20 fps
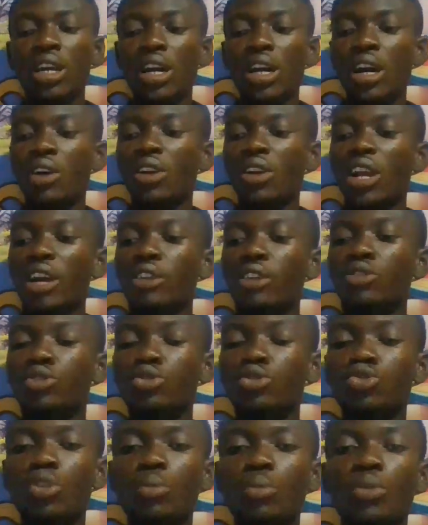I would like you
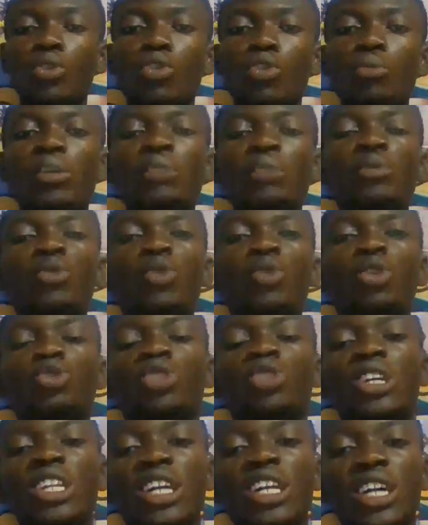to drop your comment
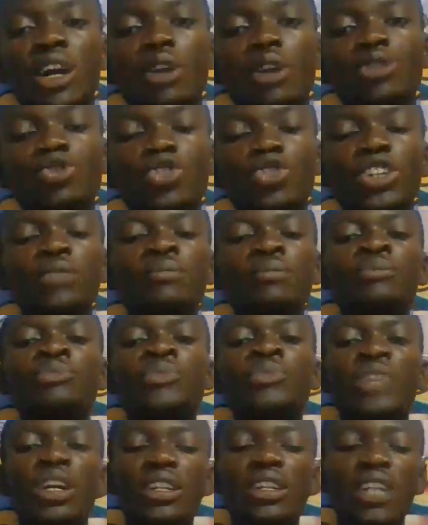because you're in the country
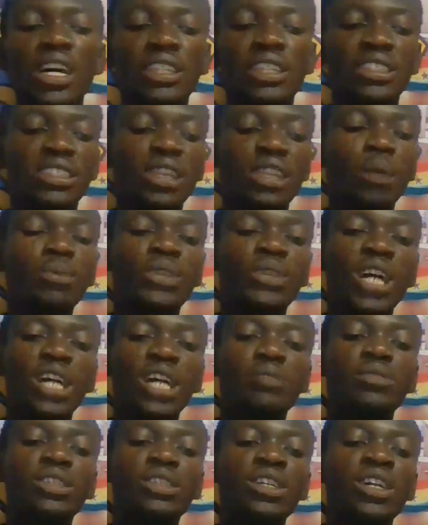that
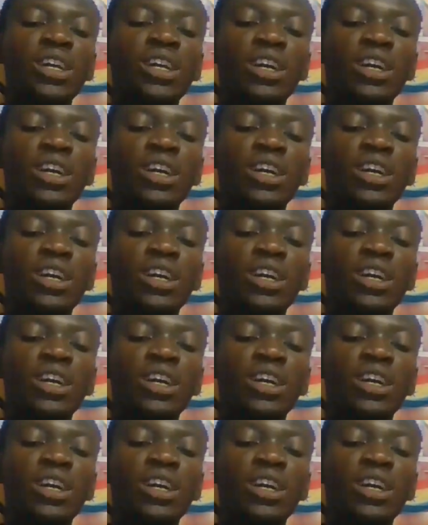sometimes